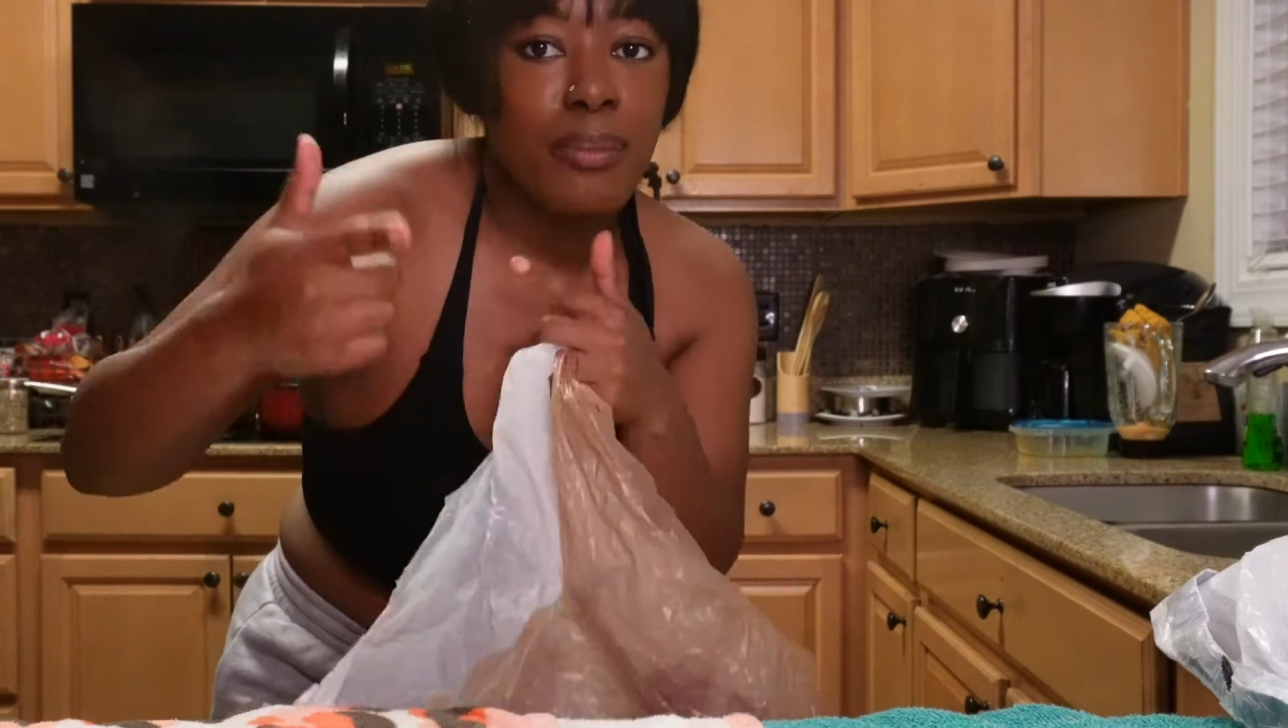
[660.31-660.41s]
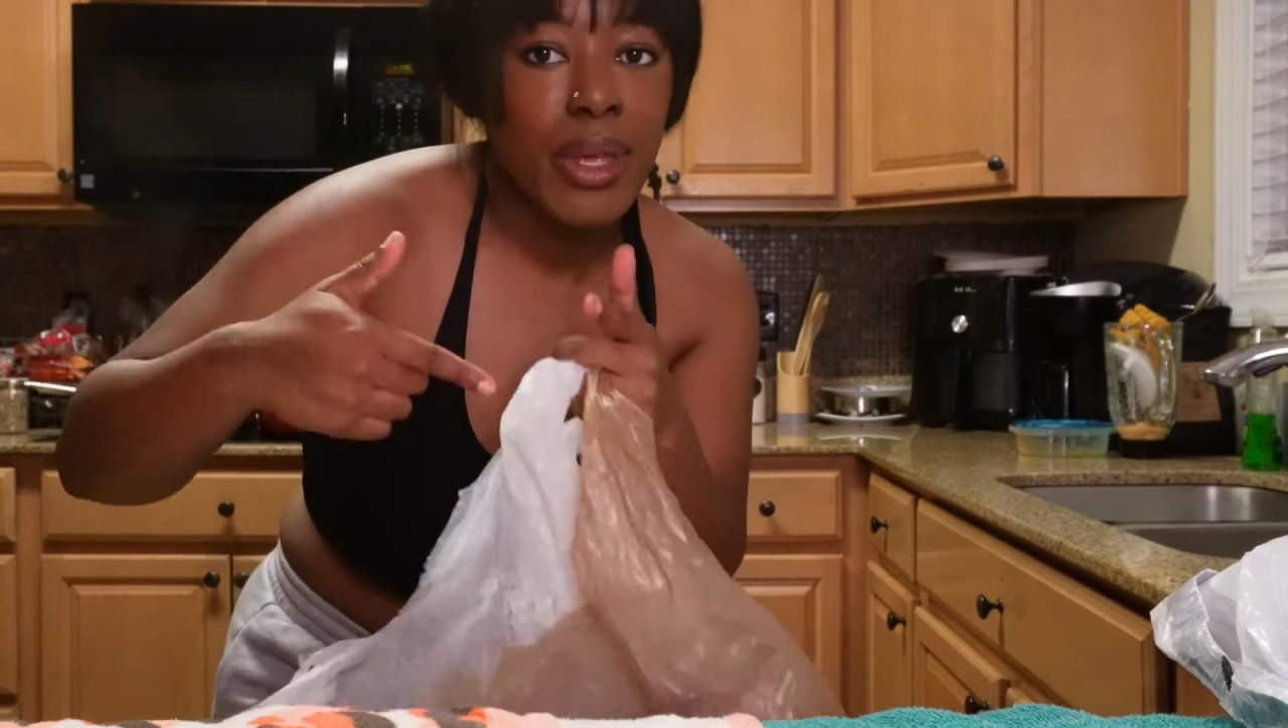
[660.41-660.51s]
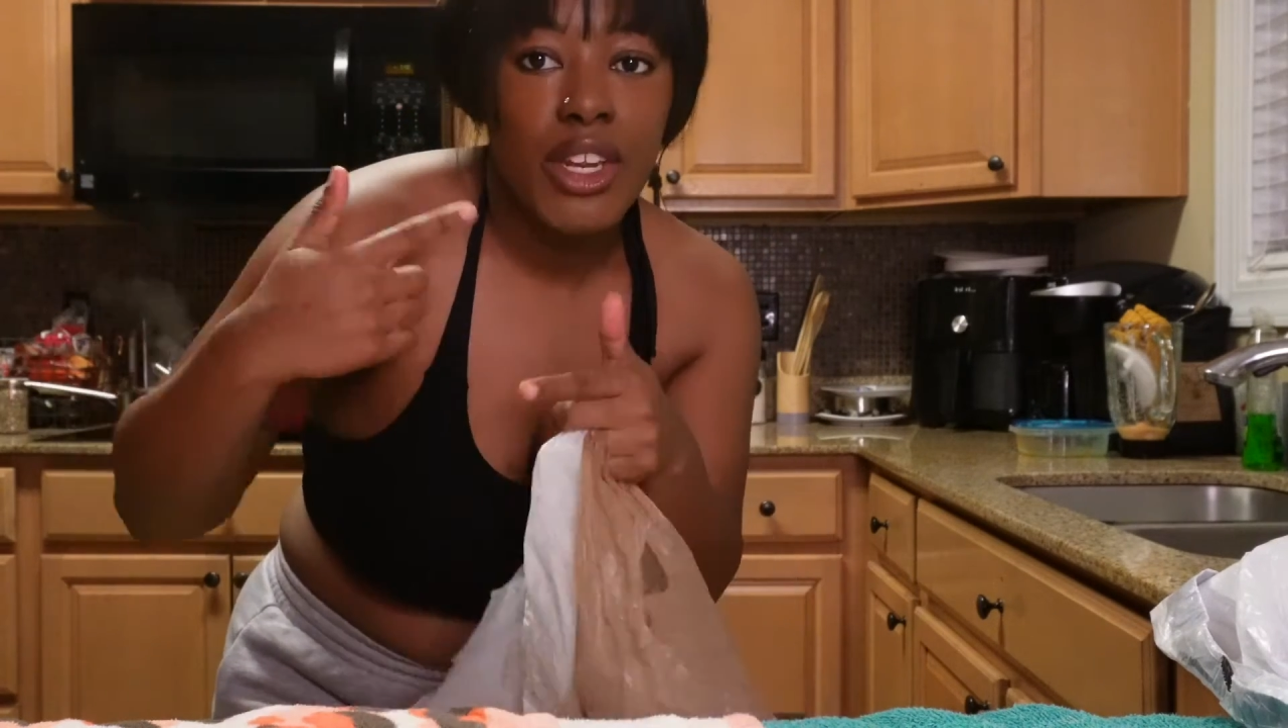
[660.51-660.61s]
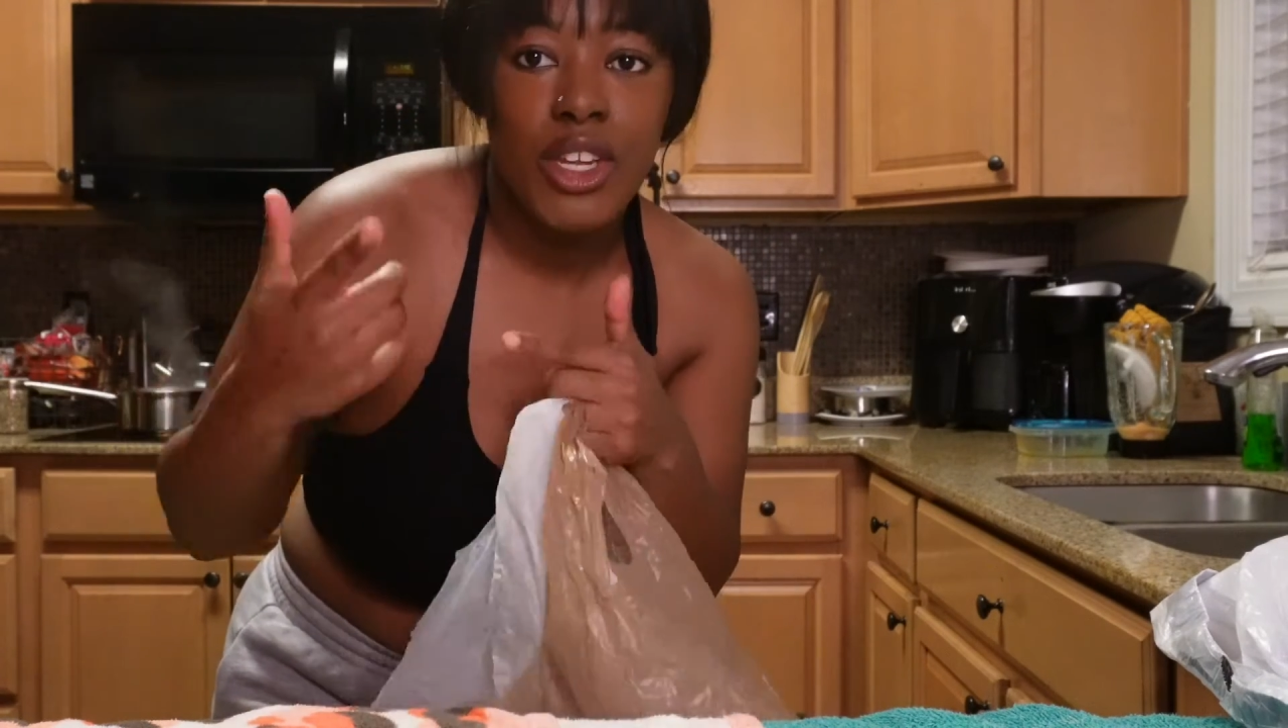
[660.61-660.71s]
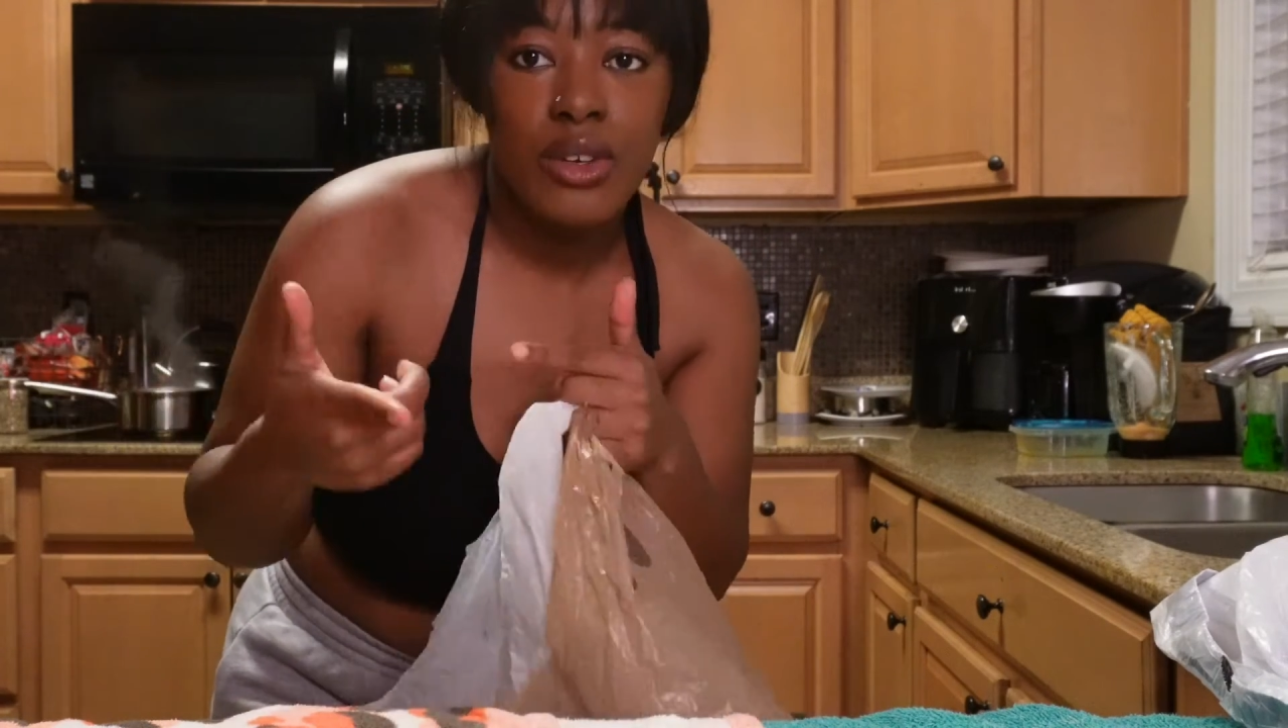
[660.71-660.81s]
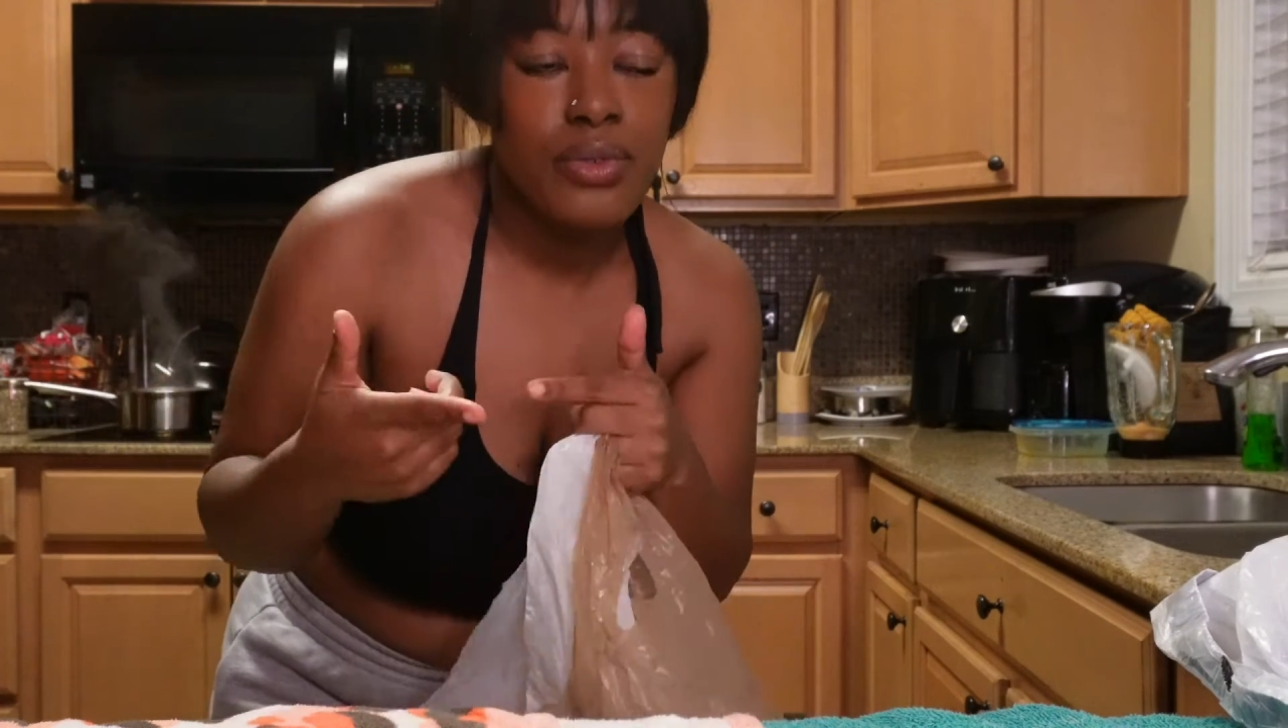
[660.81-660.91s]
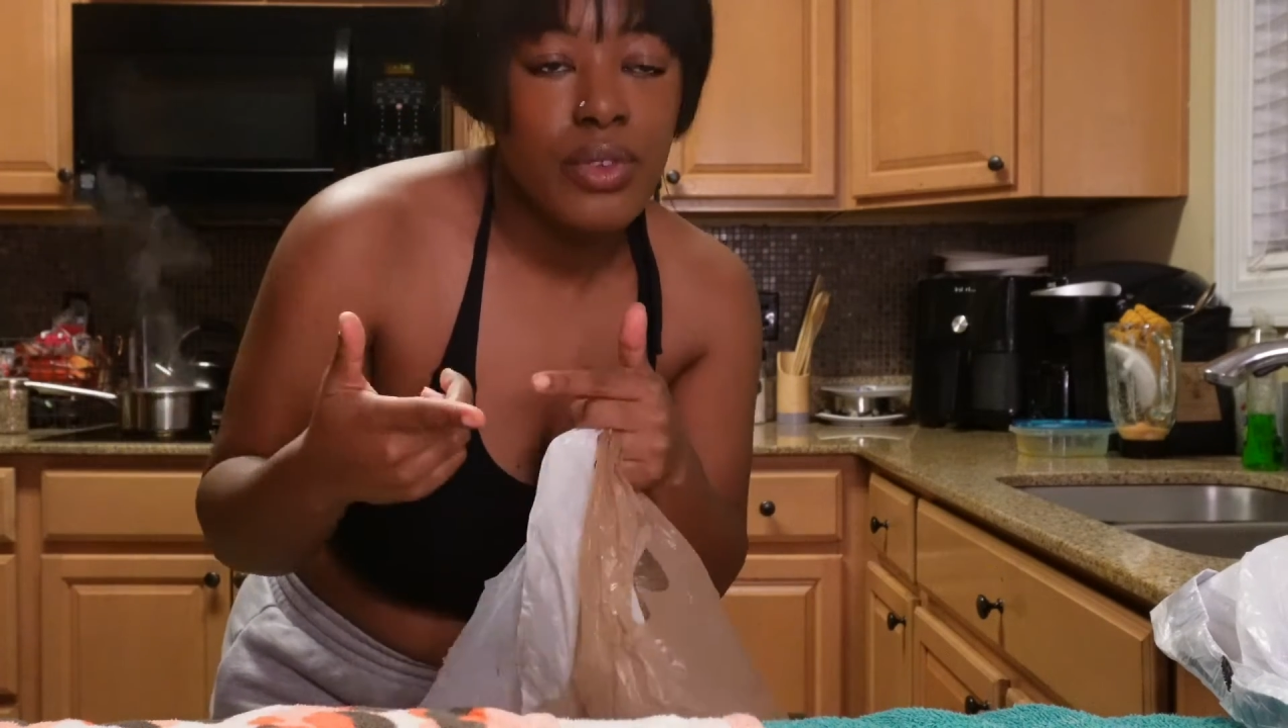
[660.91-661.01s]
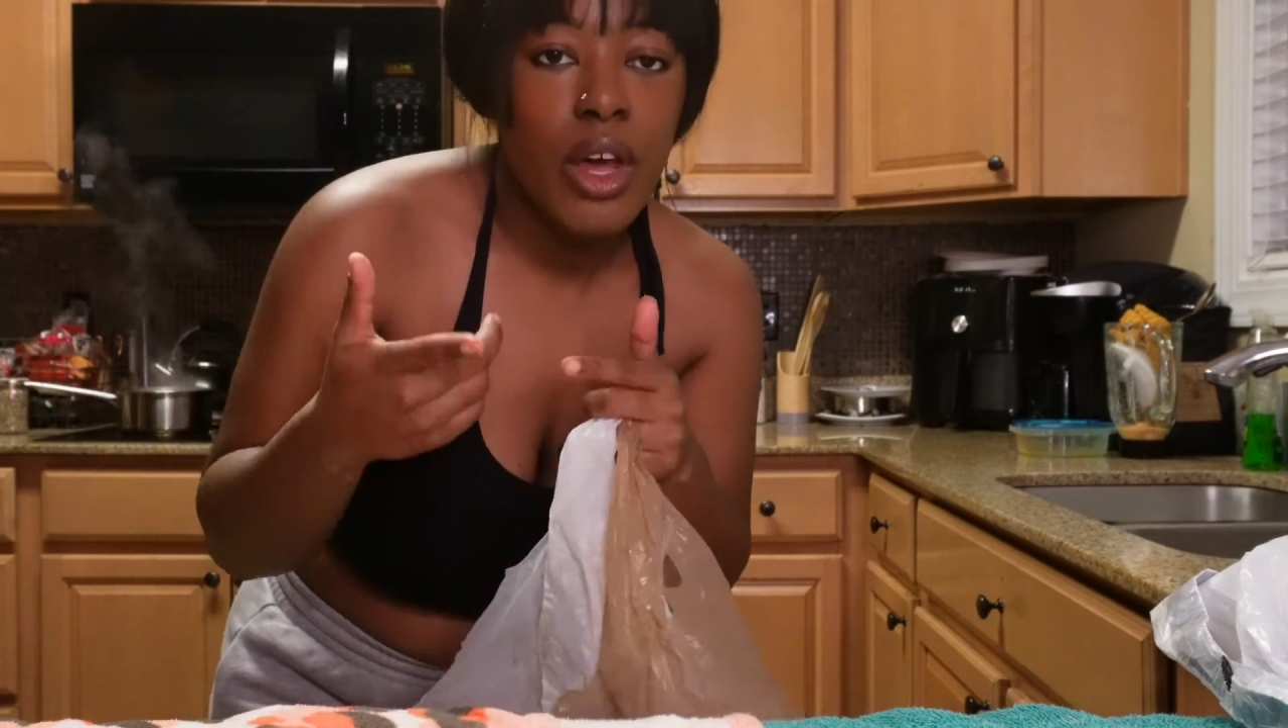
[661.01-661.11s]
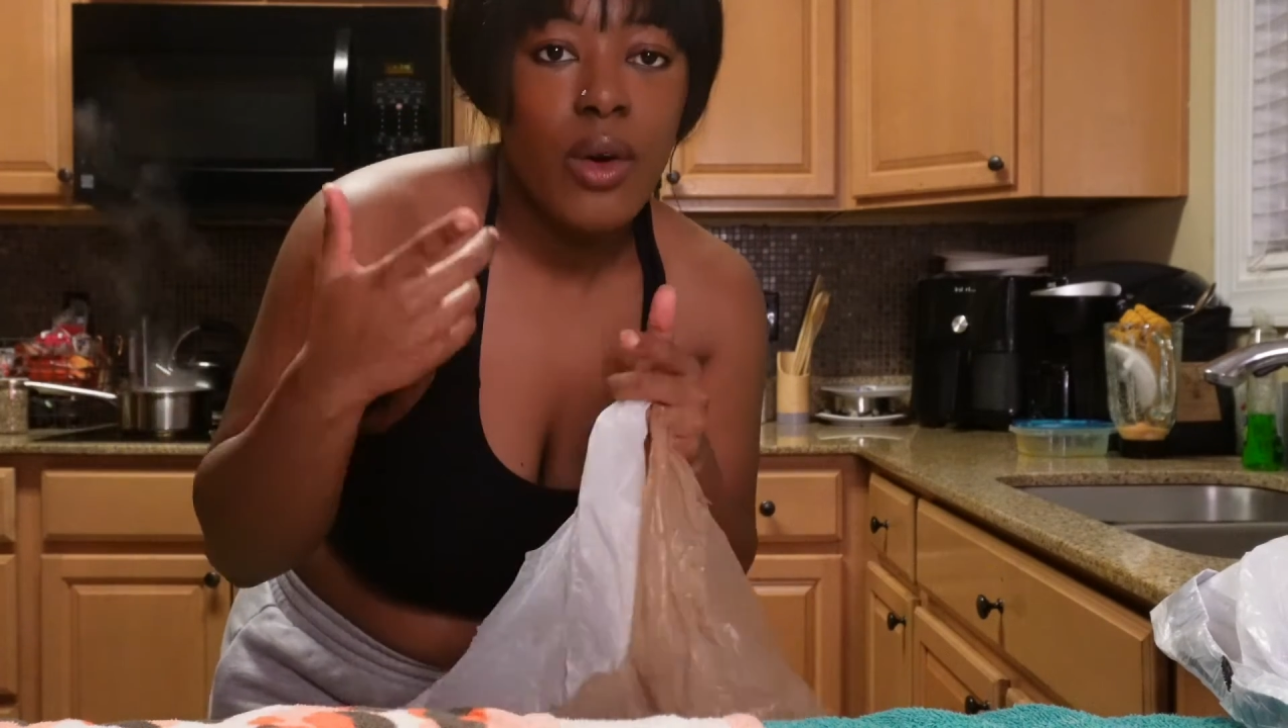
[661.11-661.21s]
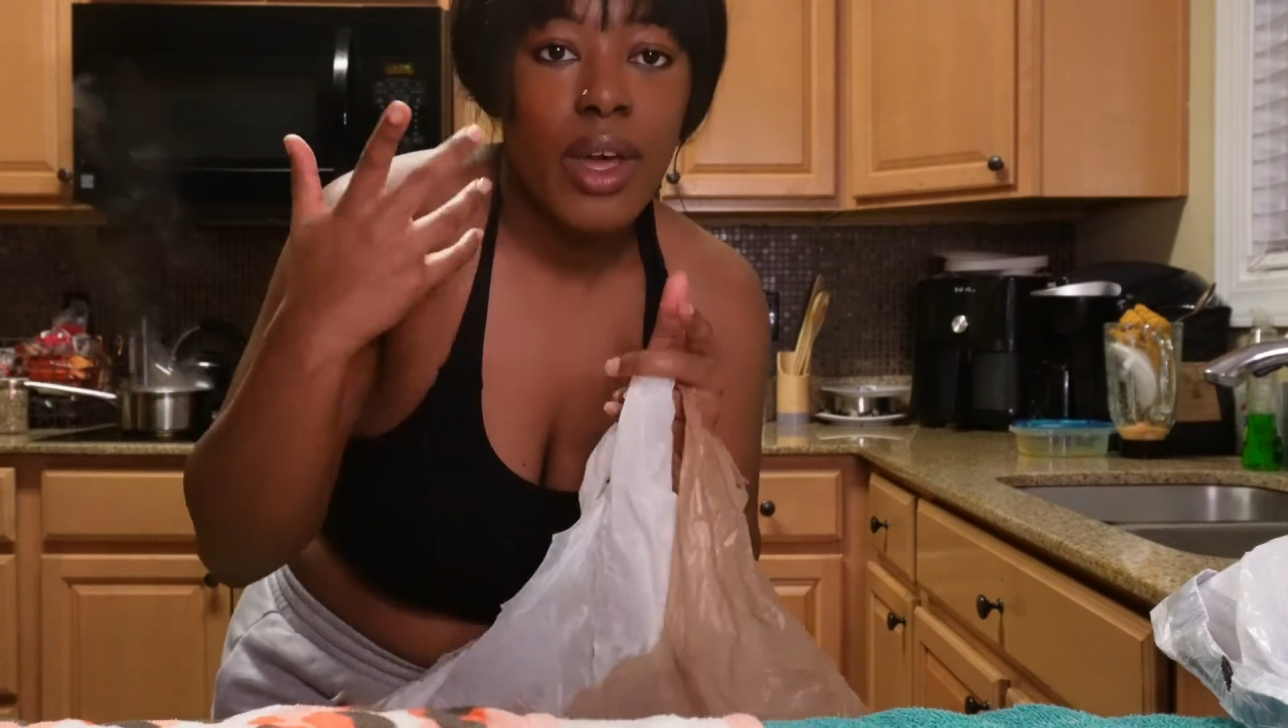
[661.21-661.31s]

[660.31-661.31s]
be in your flow